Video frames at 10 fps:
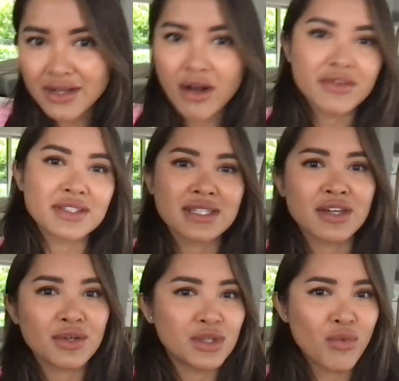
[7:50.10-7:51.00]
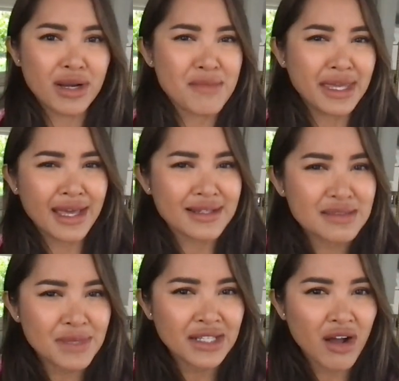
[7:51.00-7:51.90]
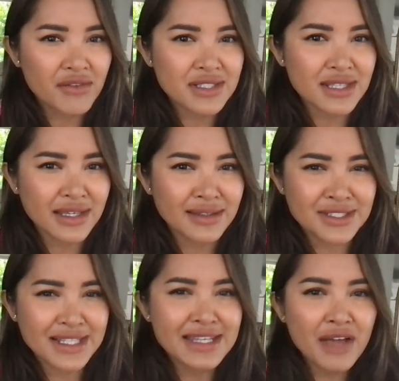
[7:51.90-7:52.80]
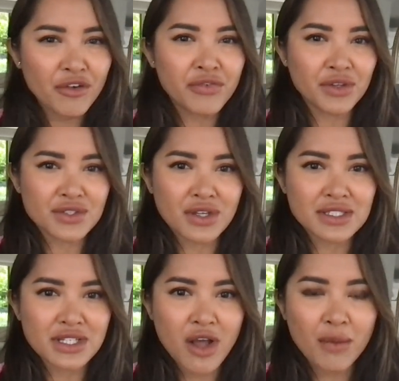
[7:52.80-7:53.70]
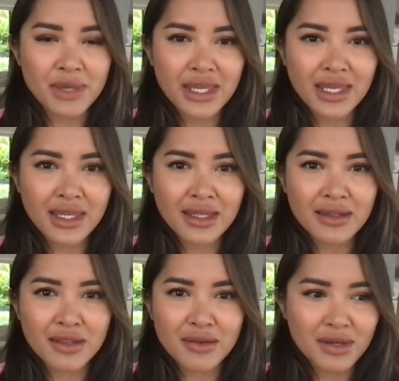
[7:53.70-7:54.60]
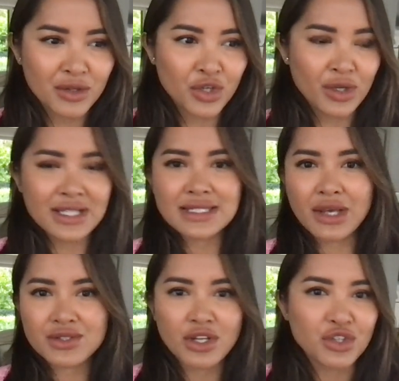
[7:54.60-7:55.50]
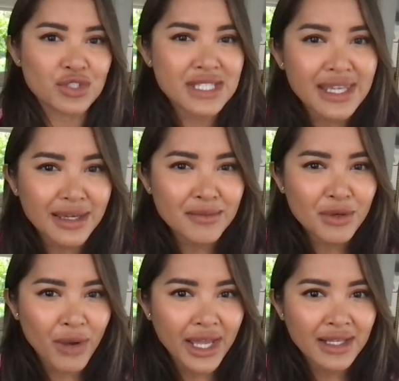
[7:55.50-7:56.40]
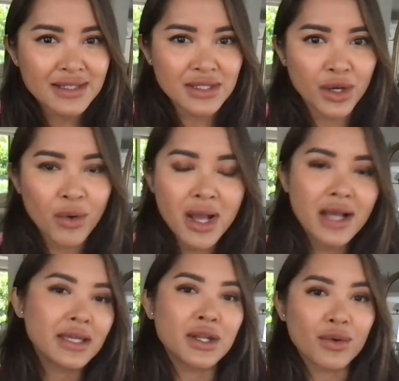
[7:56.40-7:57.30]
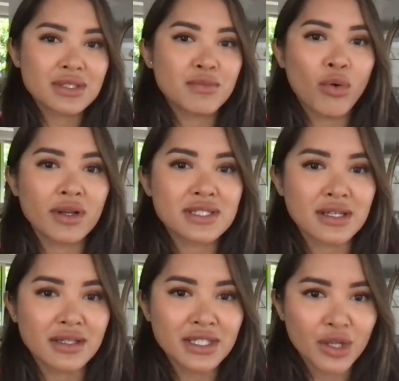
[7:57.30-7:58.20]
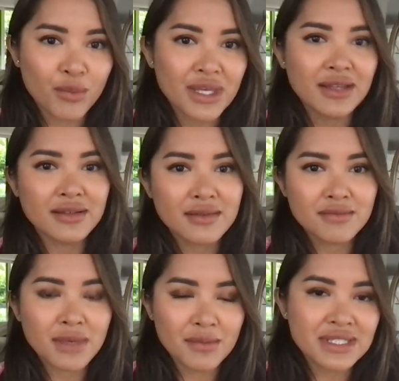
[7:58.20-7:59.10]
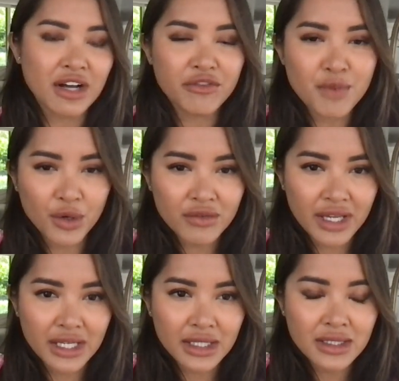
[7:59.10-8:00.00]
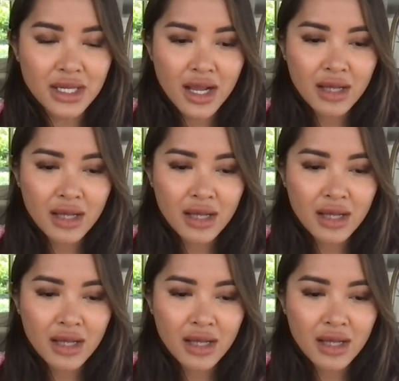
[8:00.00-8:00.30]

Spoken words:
and obviously you want to make ends meet, and obviously it never feels good to not be good at sales on your team, right? So, you know, it's important to, you know, be self-motivated.